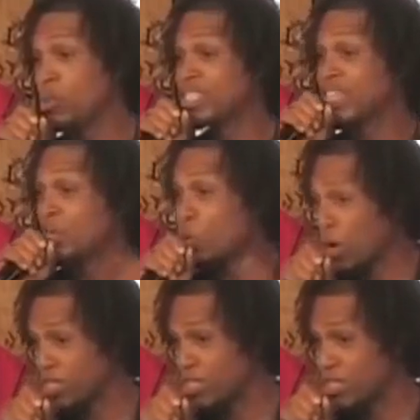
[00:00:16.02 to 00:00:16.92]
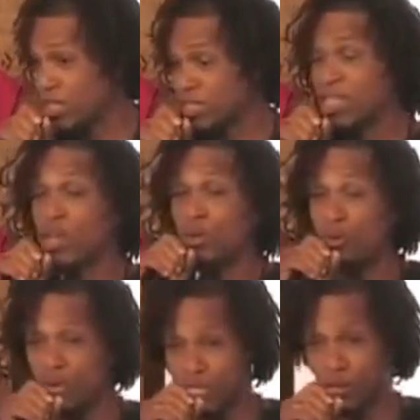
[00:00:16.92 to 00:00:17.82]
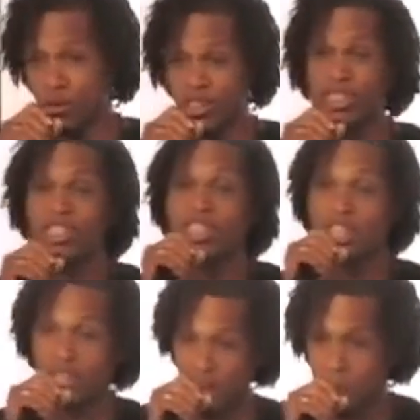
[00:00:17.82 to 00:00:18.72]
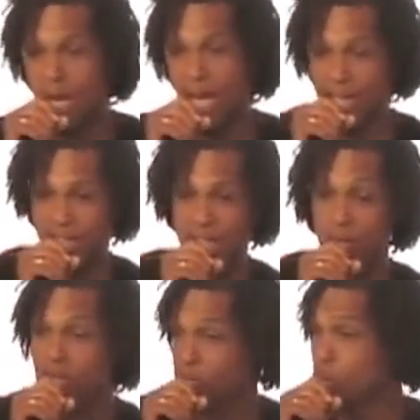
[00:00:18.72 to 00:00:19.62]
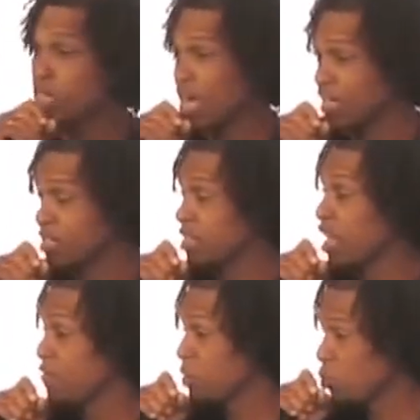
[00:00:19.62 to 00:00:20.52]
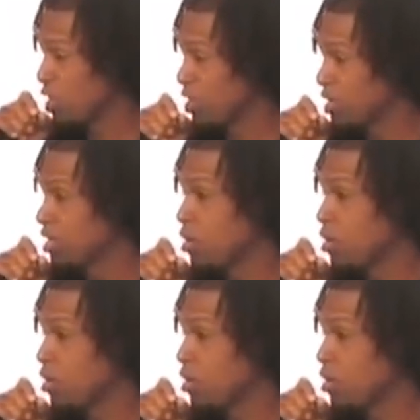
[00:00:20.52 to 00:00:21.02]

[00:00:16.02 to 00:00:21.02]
We say question us, research it, come back. And we do classes every week